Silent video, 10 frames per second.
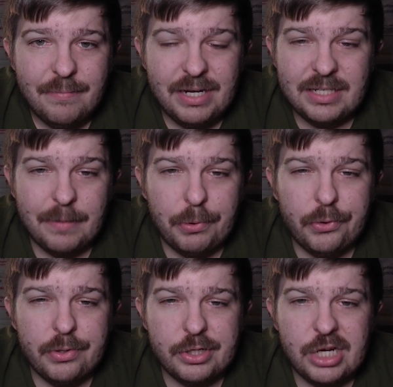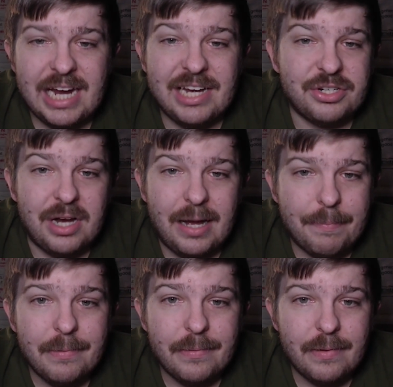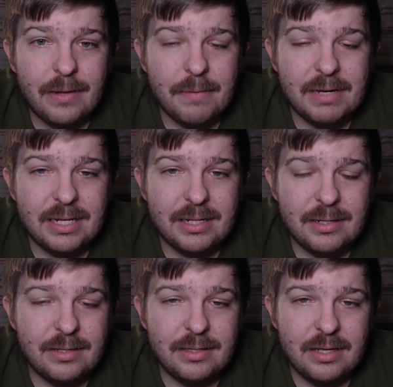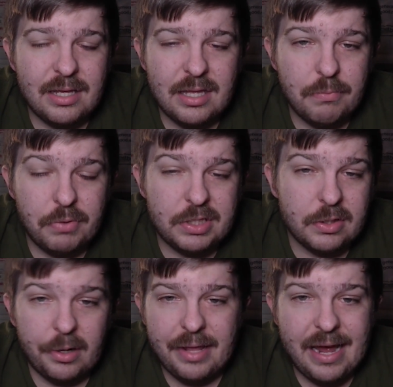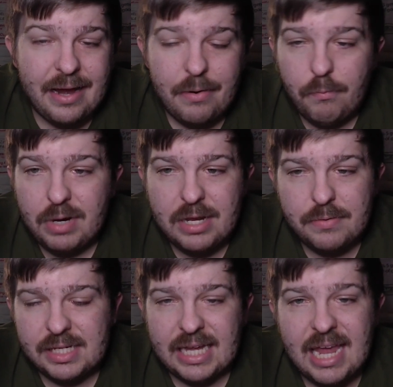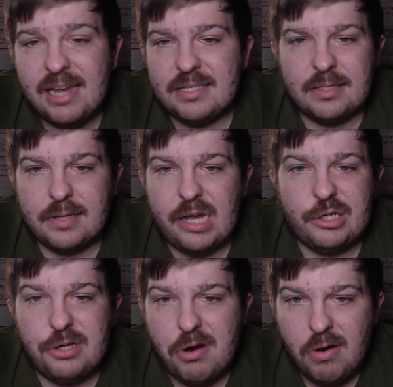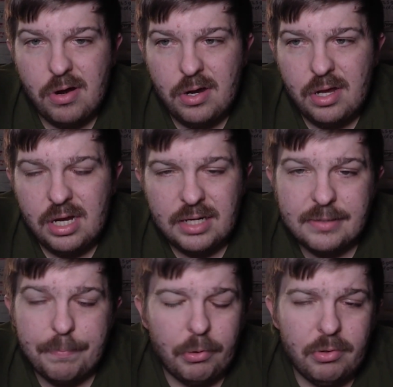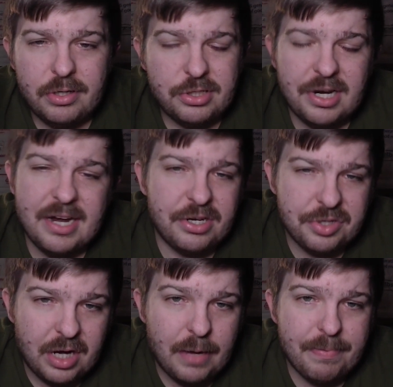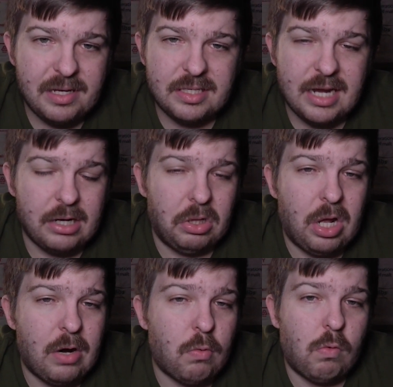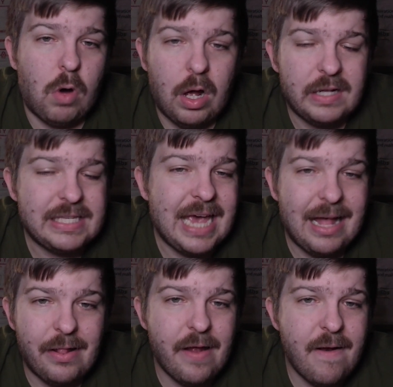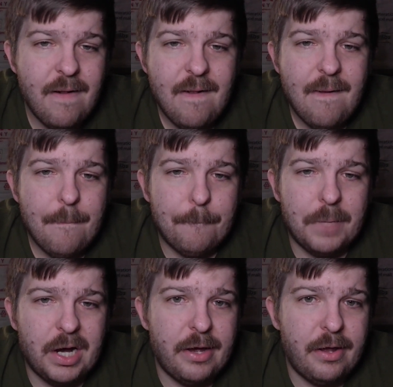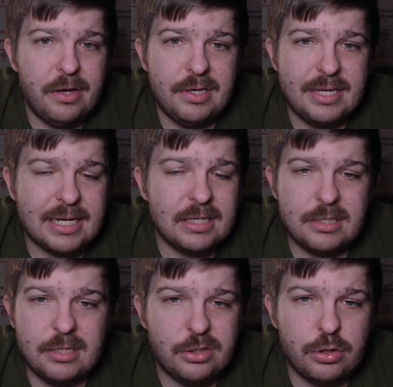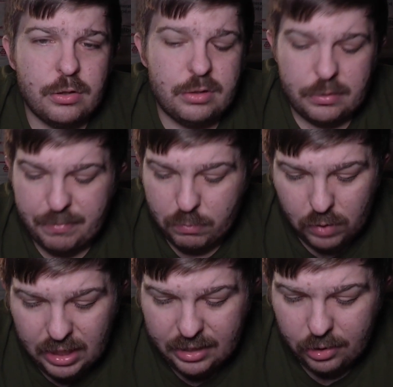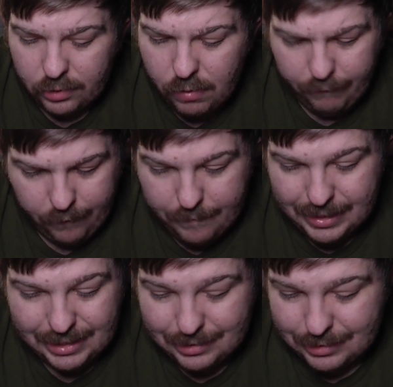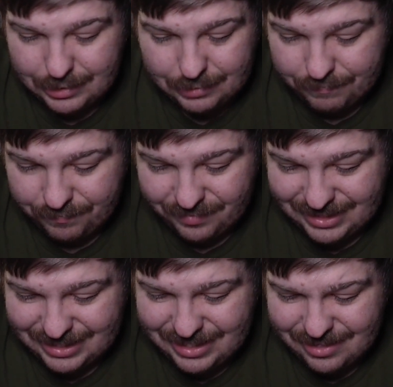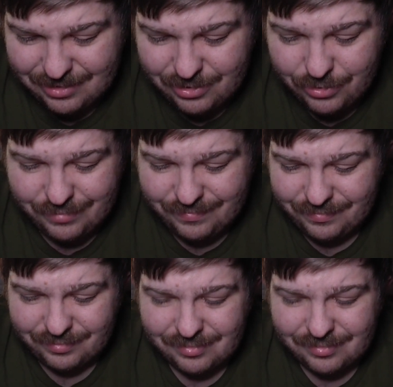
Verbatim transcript: but he's a bull in a china shop. I mean, uh, we saw that when he was at Kansas last year. He's a bull in a china shop. He's got a lot of raw talent, but Dickinson should have just been walking all over him. I mean, you know,